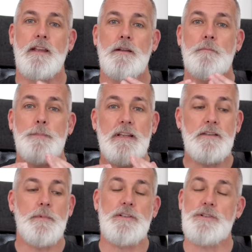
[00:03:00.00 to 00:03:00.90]
then
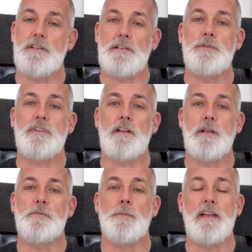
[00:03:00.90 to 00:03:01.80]
please make sure that you sign
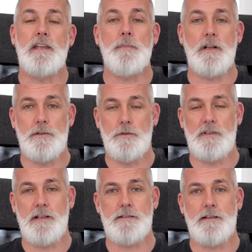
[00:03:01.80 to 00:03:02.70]
up for my email
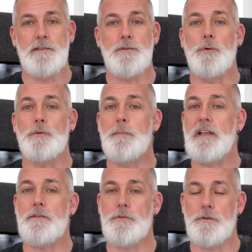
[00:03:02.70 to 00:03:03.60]
newsletter. It's called
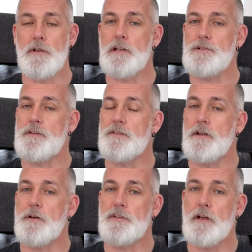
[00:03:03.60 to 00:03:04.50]
Meaningful Creations and
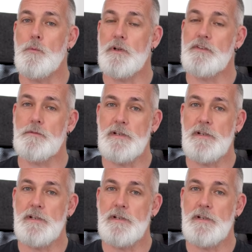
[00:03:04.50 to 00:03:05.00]
goes out once a